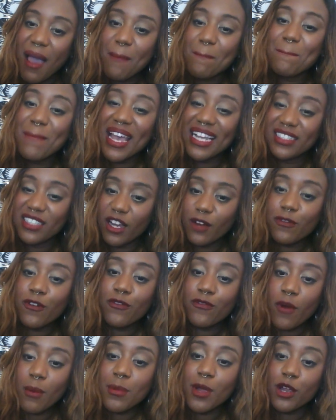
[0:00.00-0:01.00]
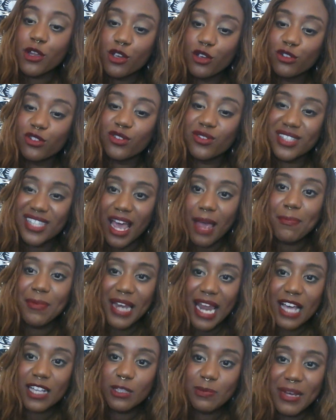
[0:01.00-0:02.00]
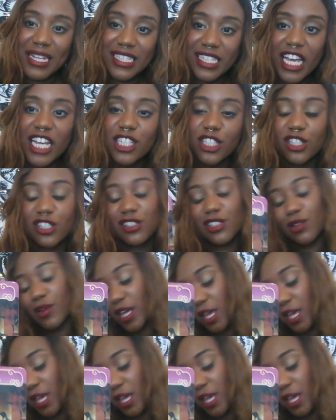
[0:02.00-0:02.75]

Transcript: may differ from your usual type and expectation, so